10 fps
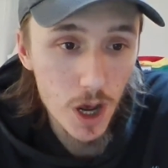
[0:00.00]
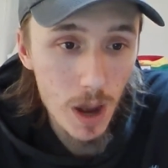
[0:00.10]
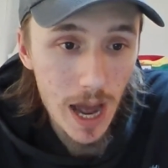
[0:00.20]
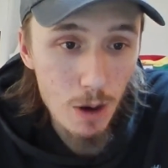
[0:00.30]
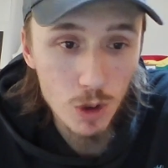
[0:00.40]

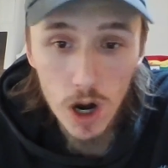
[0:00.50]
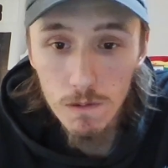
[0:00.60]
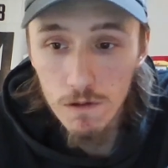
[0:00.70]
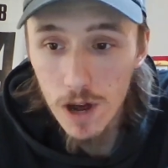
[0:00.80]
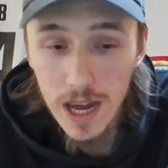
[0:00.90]

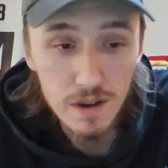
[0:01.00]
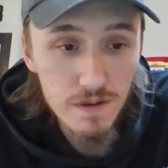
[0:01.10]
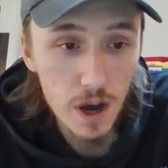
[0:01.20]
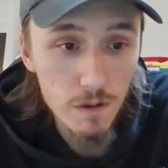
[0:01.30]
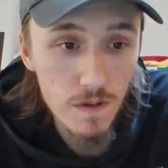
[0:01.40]
outcome for
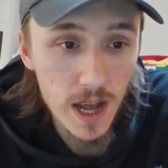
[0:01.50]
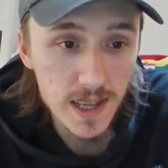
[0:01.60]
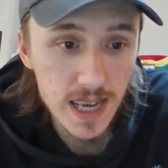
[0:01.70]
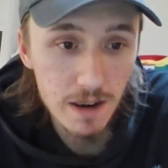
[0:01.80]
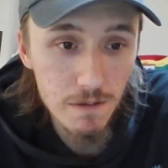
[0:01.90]
NFL
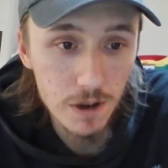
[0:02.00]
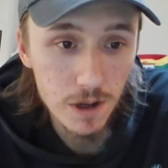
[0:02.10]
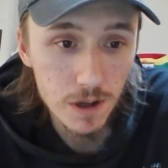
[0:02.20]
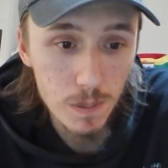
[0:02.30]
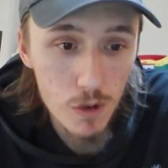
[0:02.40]
fans and
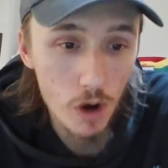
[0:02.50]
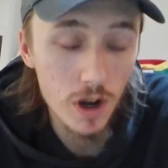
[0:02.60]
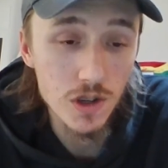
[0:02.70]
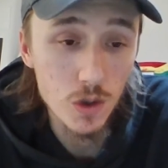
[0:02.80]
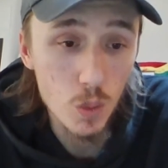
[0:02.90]
for the
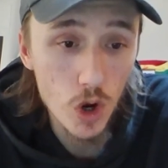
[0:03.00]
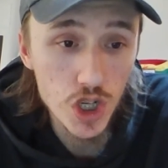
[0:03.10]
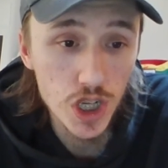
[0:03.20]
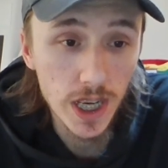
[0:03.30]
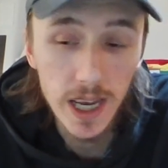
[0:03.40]
product and
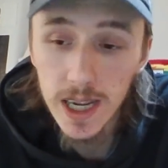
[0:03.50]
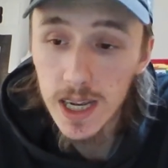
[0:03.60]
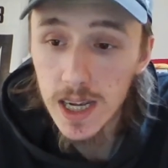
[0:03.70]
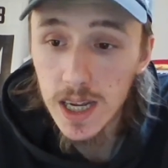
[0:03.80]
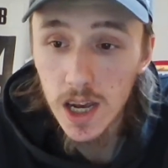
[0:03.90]
watching it.
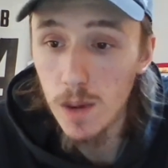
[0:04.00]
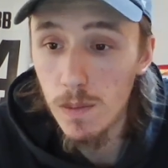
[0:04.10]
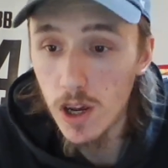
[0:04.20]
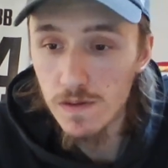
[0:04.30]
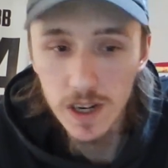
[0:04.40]

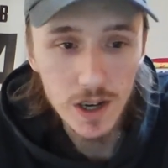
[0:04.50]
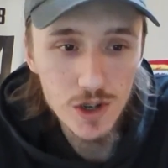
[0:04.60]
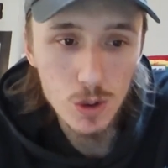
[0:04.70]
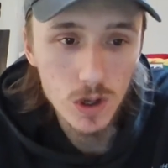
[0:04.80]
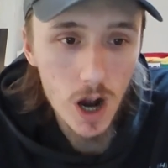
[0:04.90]
I think I
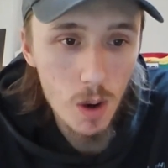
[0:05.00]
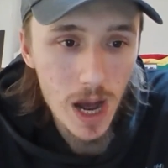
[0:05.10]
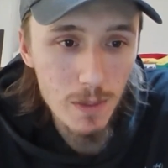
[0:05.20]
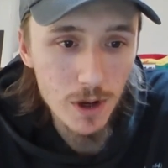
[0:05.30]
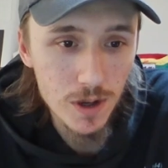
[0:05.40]
saw Kyle
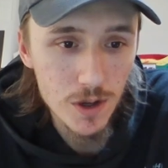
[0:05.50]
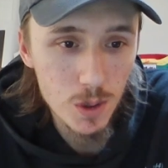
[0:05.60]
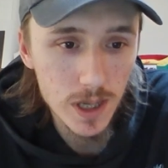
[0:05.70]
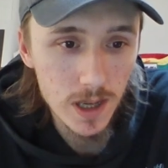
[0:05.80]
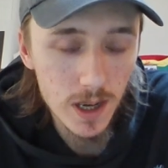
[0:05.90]
Hamilton
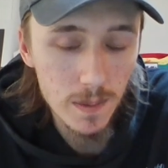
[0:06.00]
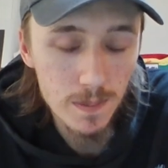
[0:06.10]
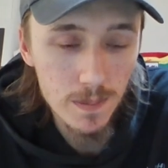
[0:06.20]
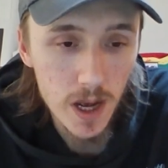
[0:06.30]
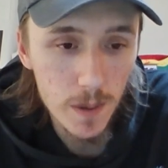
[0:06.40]
tweet a
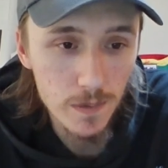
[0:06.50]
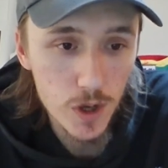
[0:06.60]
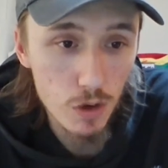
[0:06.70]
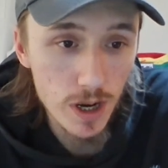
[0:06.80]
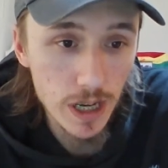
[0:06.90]

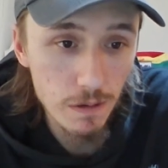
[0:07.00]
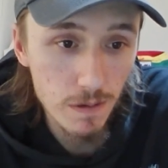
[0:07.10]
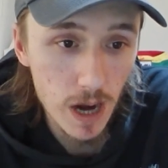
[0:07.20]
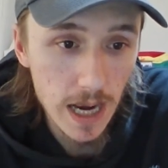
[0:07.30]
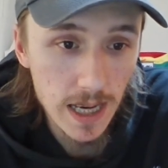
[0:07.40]
Korean
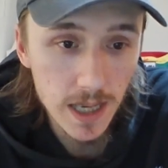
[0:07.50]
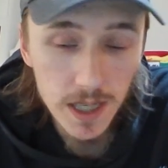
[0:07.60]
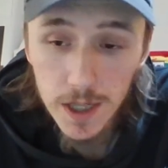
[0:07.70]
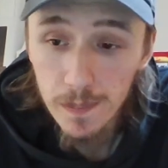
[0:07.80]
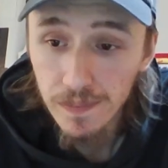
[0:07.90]
flag
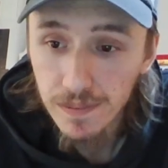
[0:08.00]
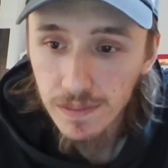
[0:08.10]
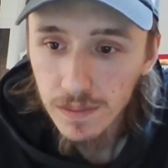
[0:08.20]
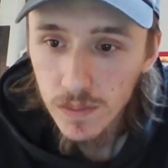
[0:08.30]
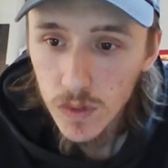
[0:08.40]

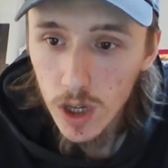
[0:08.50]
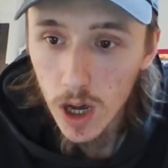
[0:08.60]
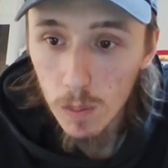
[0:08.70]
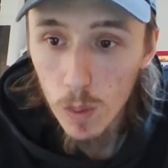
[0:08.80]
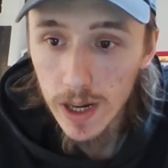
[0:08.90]

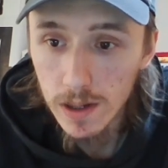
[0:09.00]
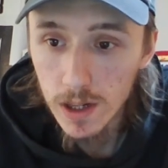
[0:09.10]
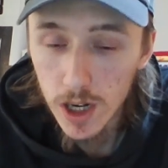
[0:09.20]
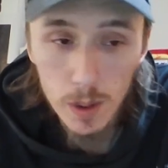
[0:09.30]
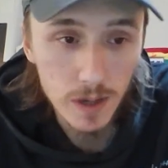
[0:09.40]
when
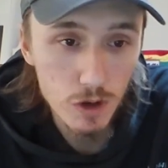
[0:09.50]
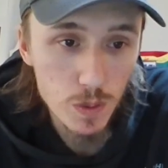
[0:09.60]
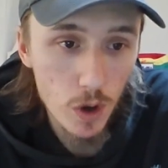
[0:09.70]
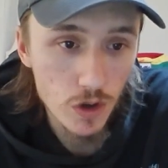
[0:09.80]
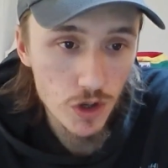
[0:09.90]
in
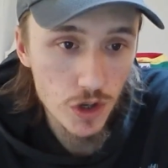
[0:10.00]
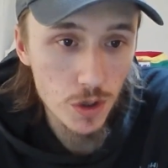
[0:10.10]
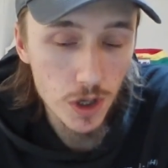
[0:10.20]
response to the